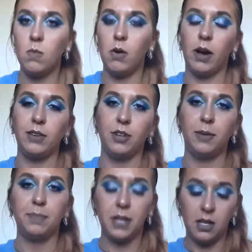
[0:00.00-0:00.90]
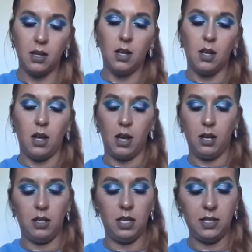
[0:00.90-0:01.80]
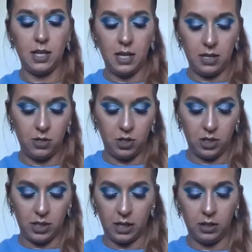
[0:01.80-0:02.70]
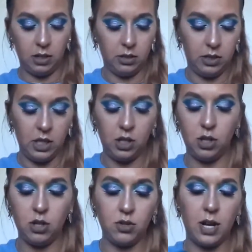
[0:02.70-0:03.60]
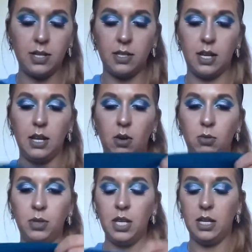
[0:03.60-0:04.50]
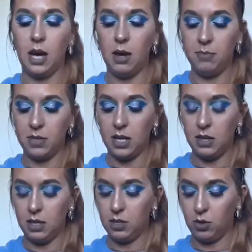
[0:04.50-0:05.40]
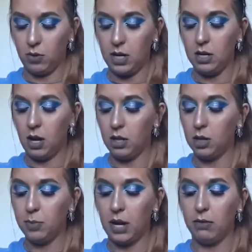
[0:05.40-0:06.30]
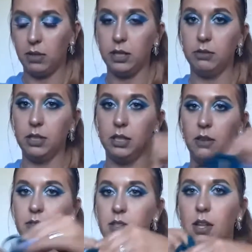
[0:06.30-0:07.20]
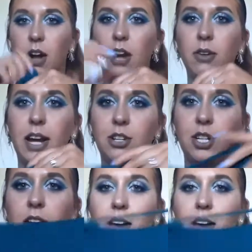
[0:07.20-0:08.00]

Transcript: Okay, sorry. And this is just like a little t-shirt dress. It only comes in this green color, but I really, really love this color. I don't actually